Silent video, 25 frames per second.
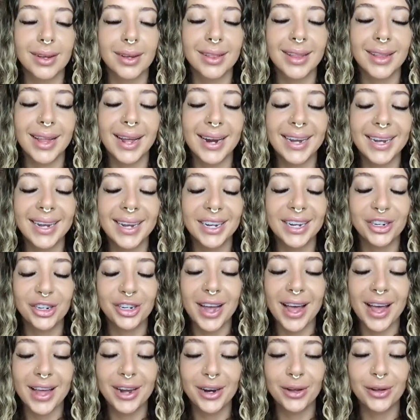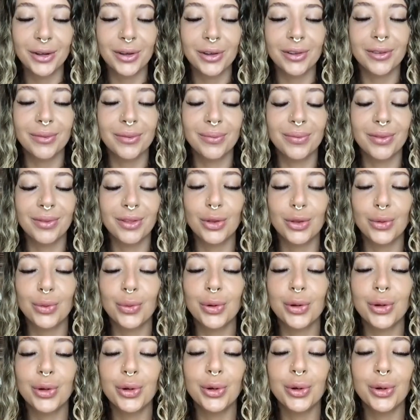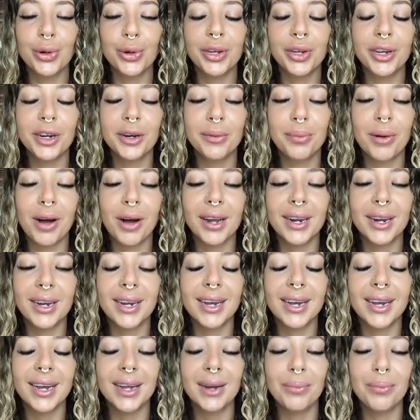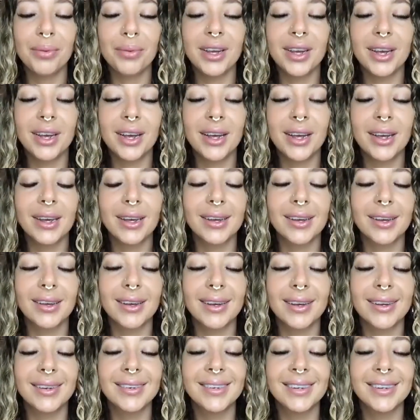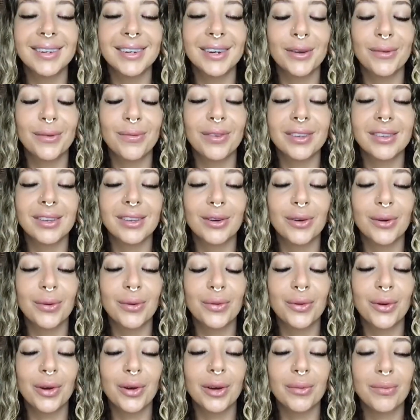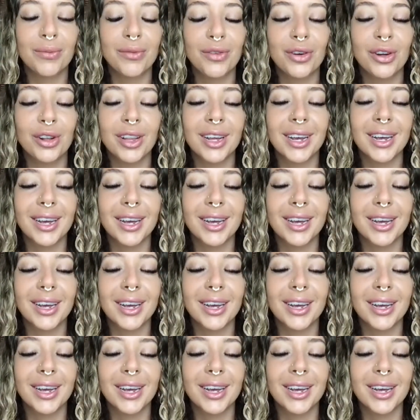letting it channel through your body and being into your physical form fully,